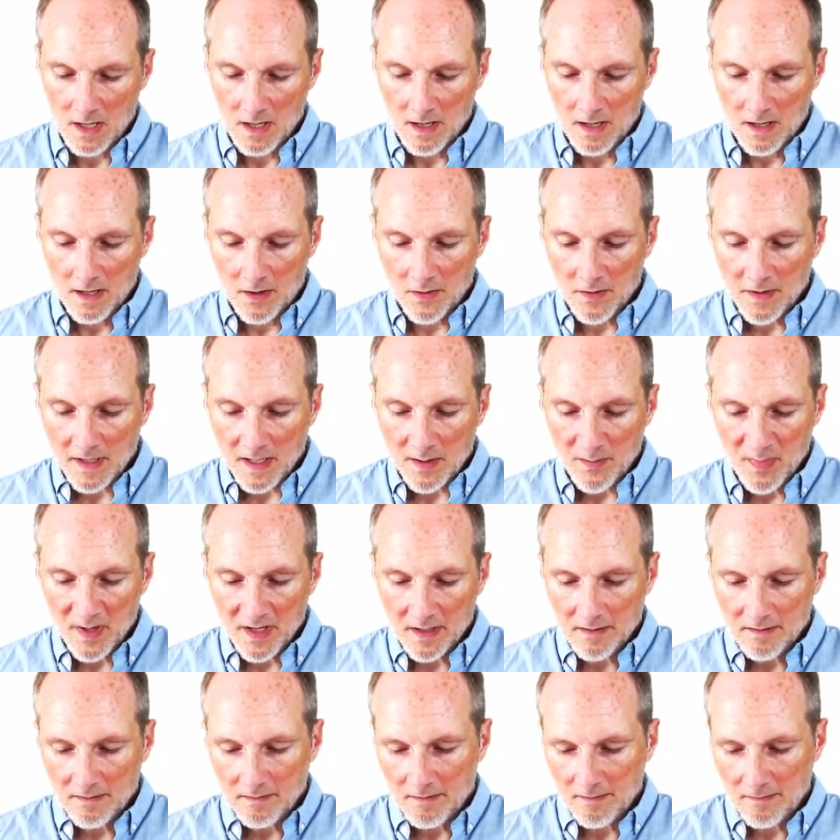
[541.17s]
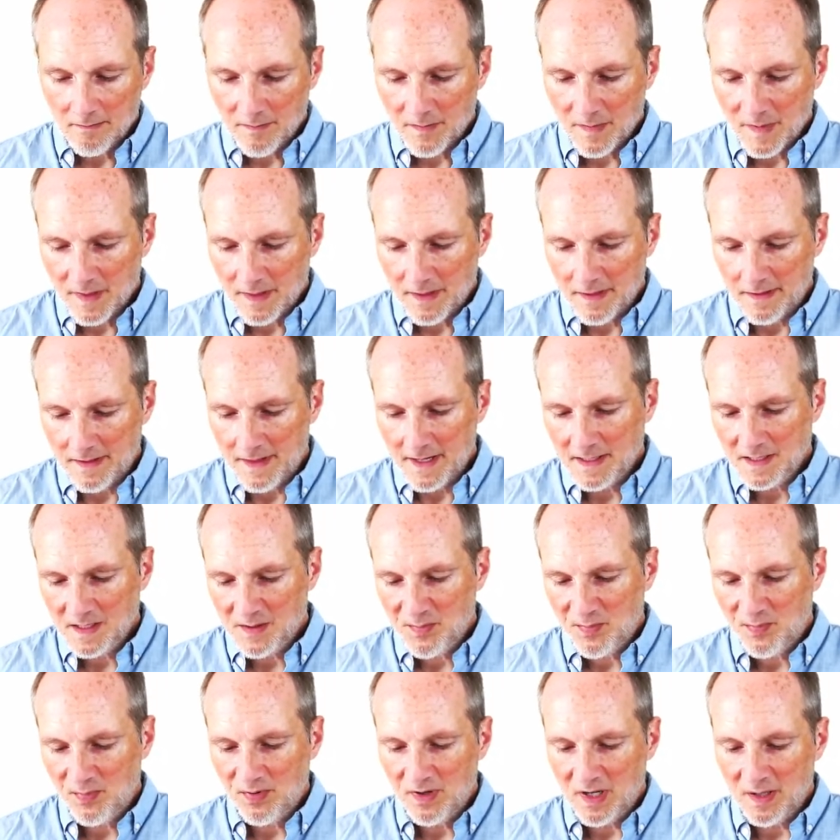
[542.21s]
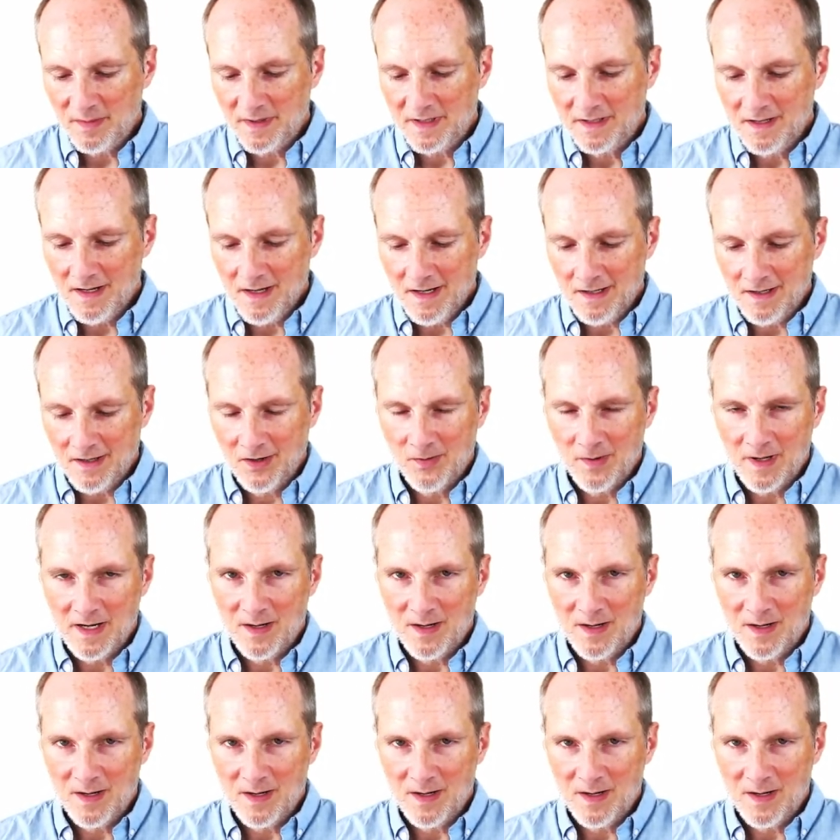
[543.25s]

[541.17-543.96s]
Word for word: Okay, but that's probably not a great